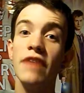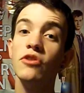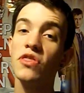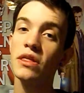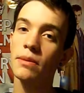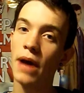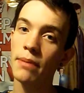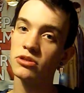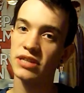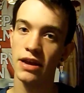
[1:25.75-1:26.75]
If you think the
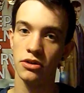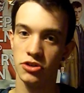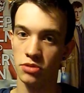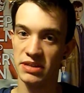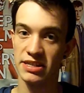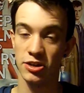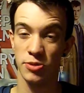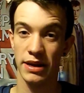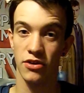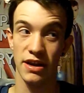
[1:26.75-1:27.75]
Bible's take on doomsday is a little
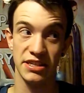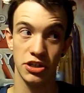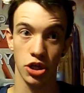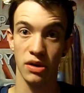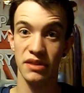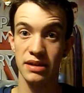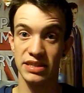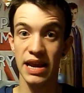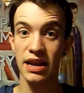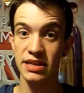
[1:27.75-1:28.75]
bit crazy, Joe, then
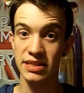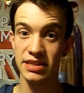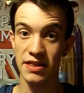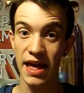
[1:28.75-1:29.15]
take a listen to